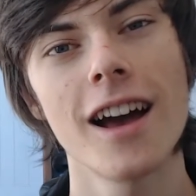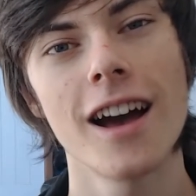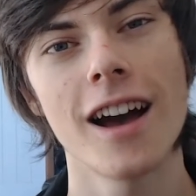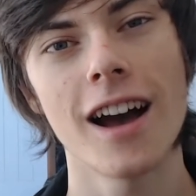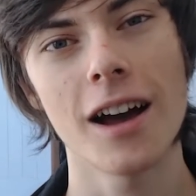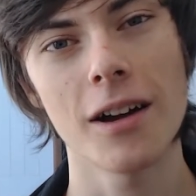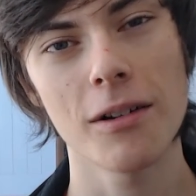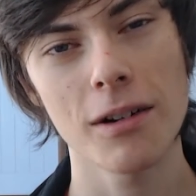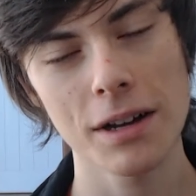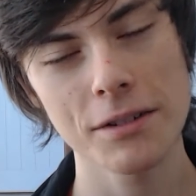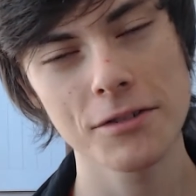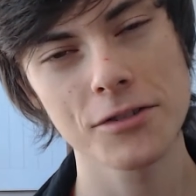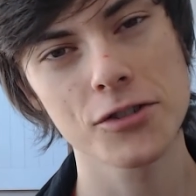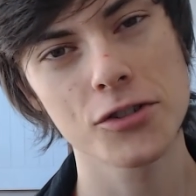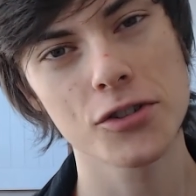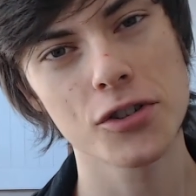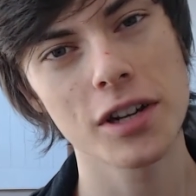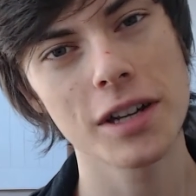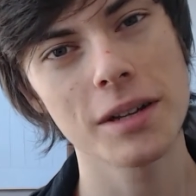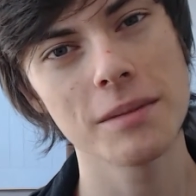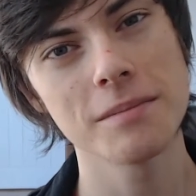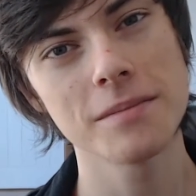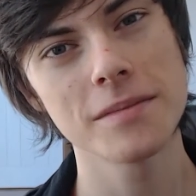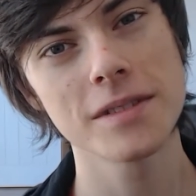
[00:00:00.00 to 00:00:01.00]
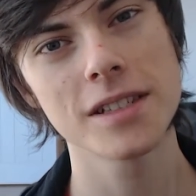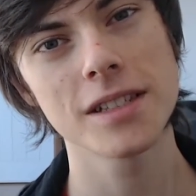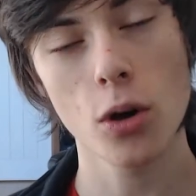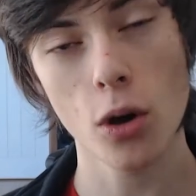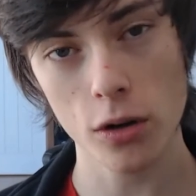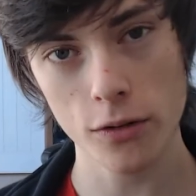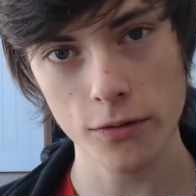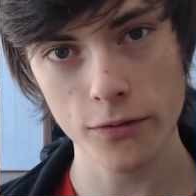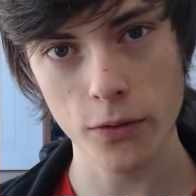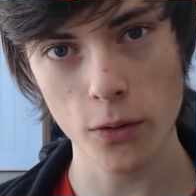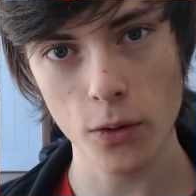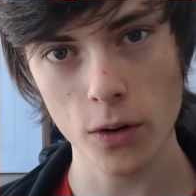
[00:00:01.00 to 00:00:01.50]
I live streamed
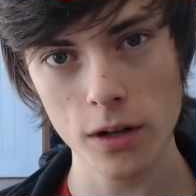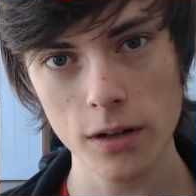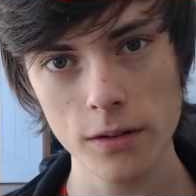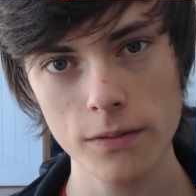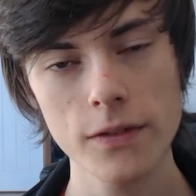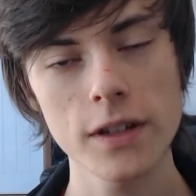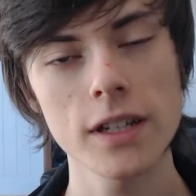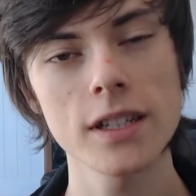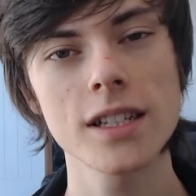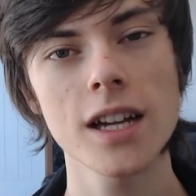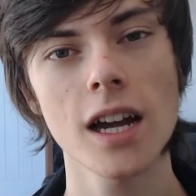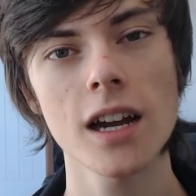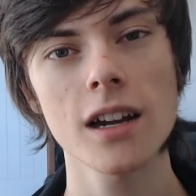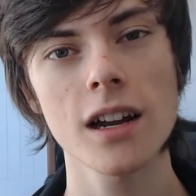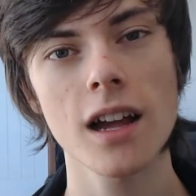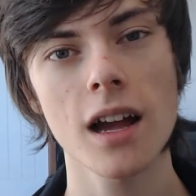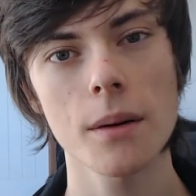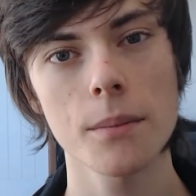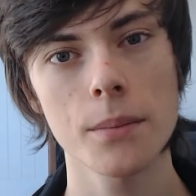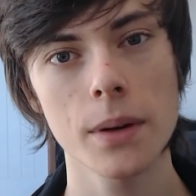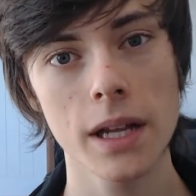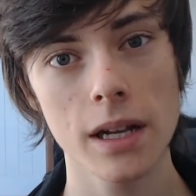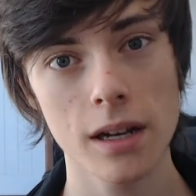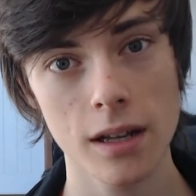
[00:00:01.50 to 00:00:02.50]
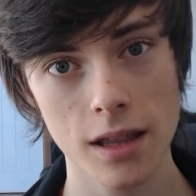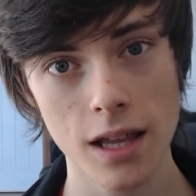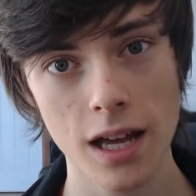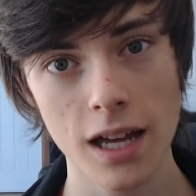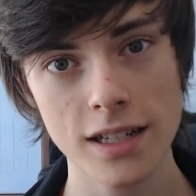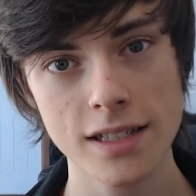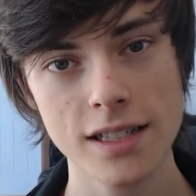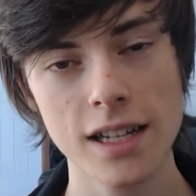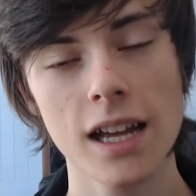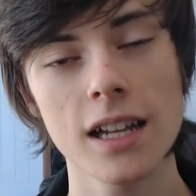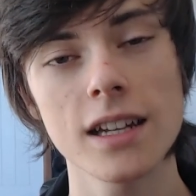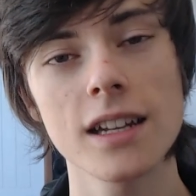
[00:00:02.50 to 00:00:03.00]
COD 4, the entire campaign of
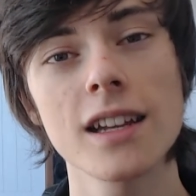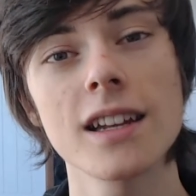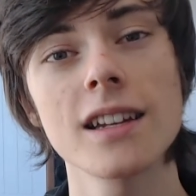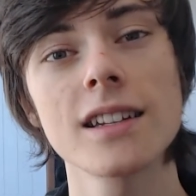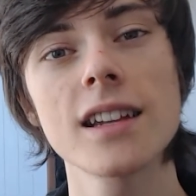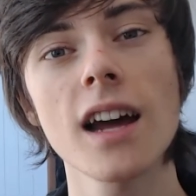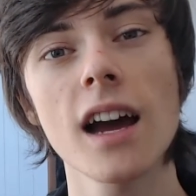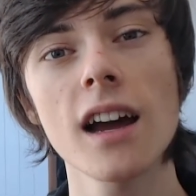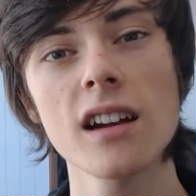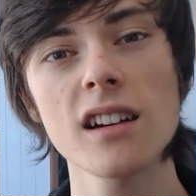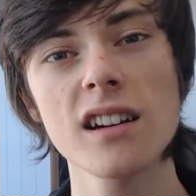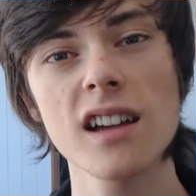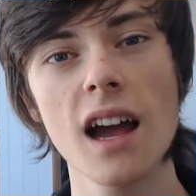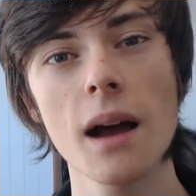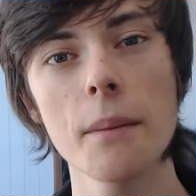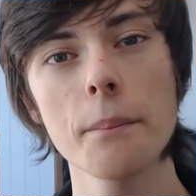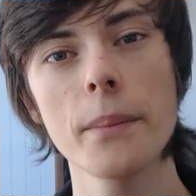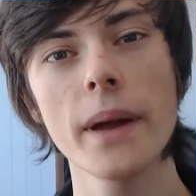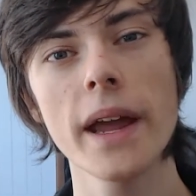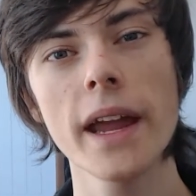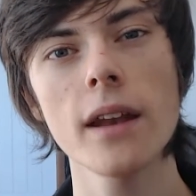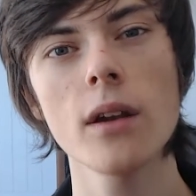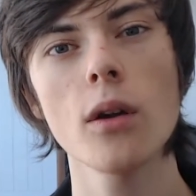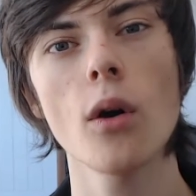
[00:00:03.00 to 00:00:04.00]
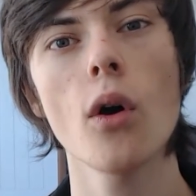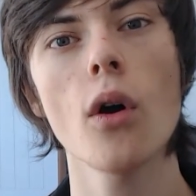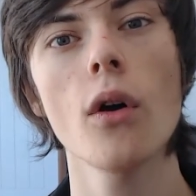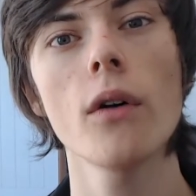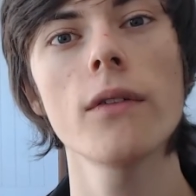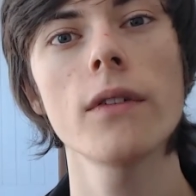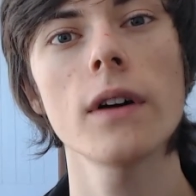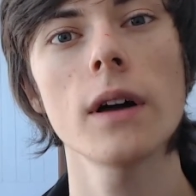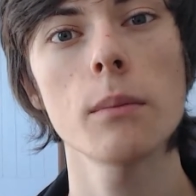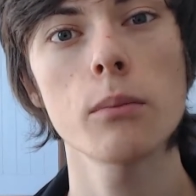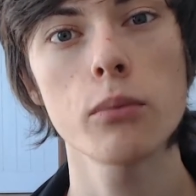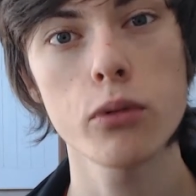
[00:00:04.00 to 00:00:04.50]
that, and the entire campaign
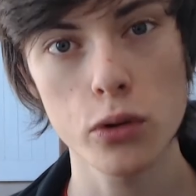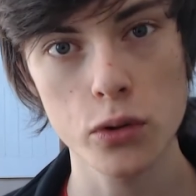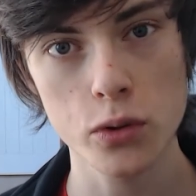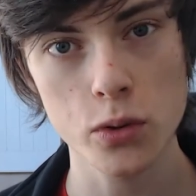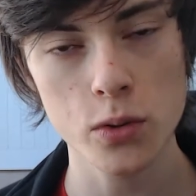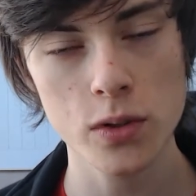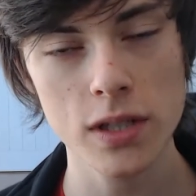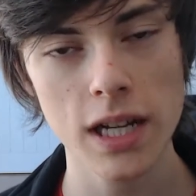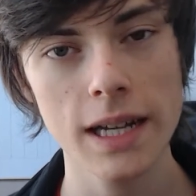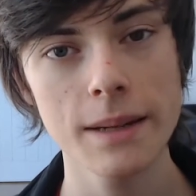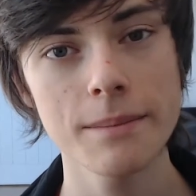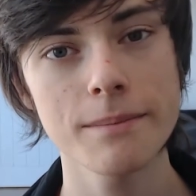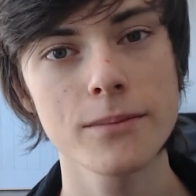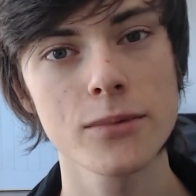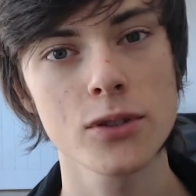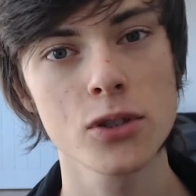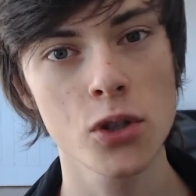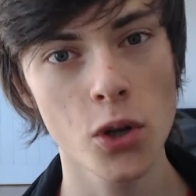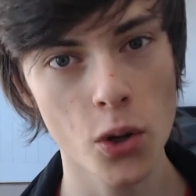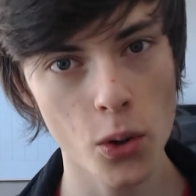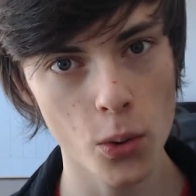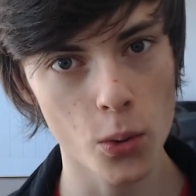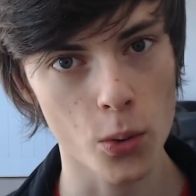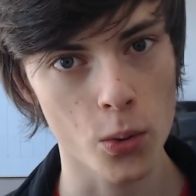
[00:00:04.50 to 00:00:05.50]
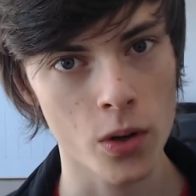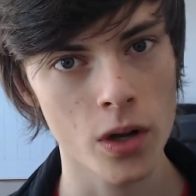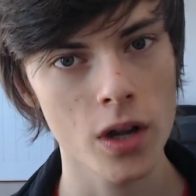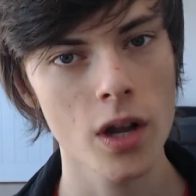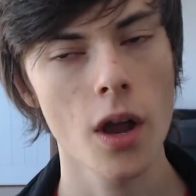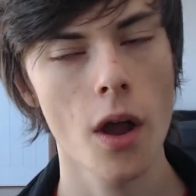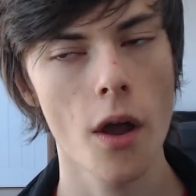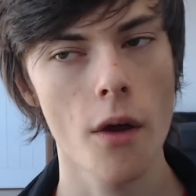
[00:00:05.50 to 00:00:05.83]
of Prototype 2.